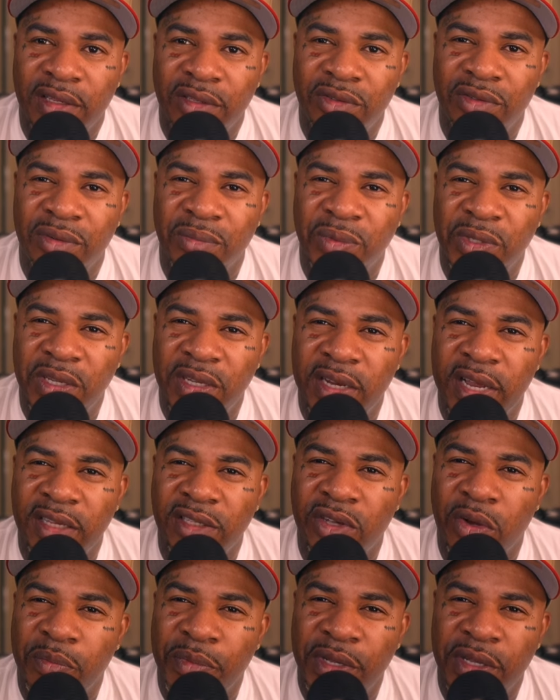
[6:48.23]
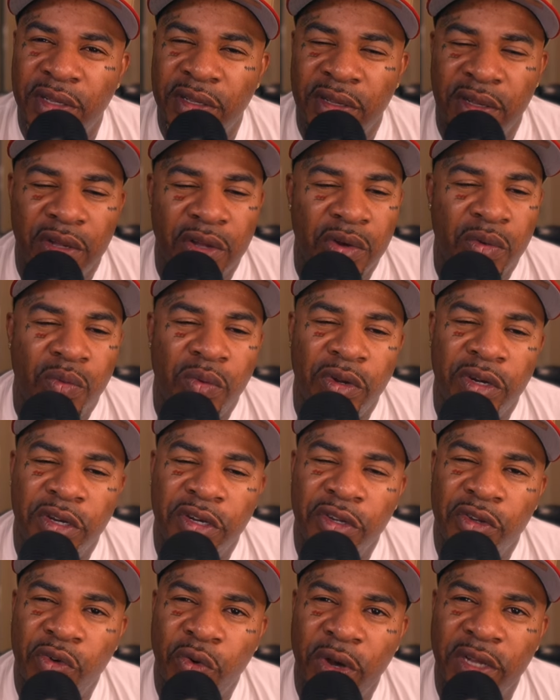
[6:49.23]
You know what I'm saying? That's gonna be one of
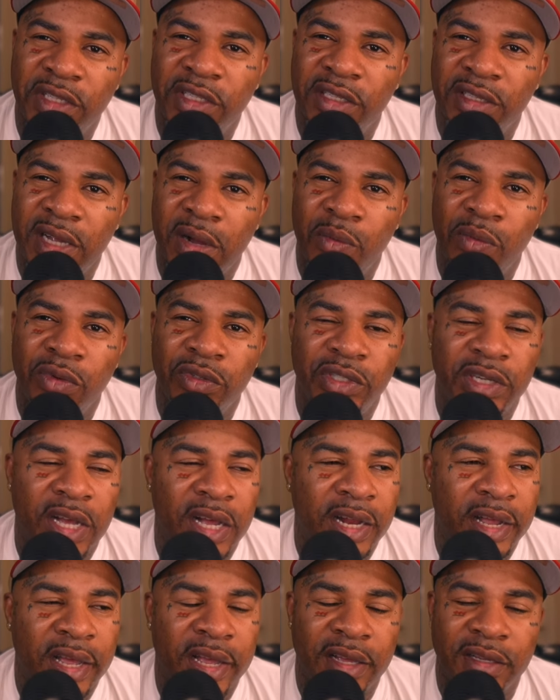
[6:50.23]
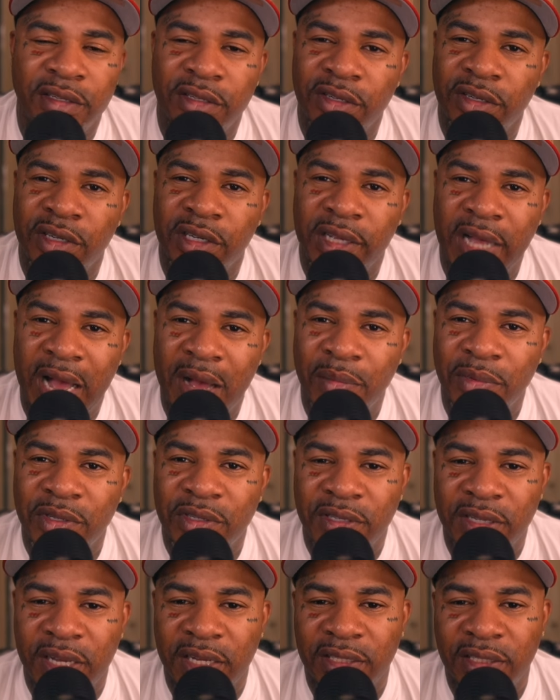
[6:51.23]
the questions I want y'all to answer in the comment
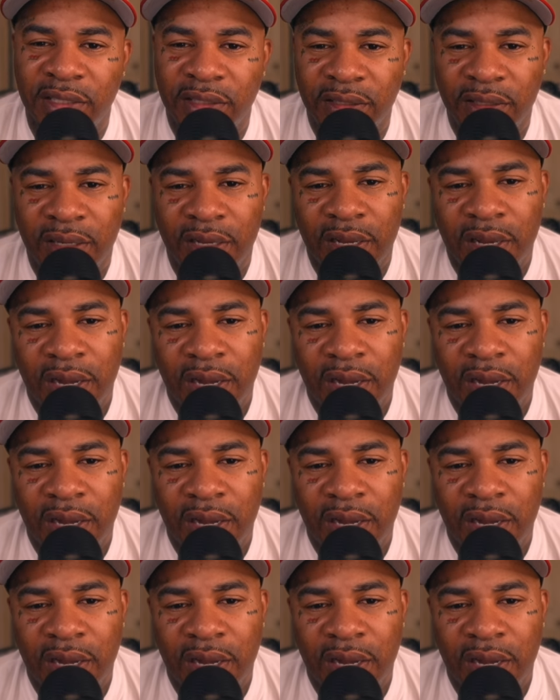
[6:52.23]
section.